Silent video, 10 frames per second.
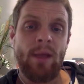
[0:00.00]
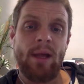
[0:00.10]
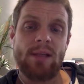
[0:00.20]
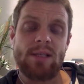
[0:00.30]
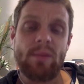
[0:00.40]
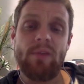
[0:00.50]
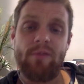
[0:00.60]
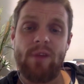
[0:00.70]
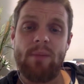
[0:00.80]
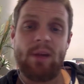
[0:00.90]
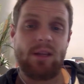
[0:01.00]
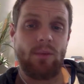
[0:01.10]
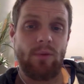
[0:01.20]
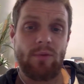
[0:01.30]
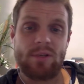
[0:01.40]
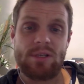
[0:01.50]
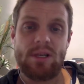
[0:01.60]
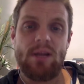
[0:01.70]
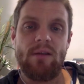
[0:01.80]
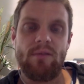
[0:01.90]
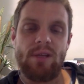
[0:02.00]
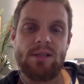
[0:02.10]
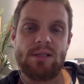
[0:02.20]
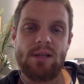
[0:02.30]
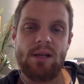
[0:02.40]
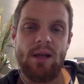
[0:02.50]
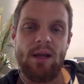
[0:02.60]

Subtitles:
and some of the feedback that we've received is that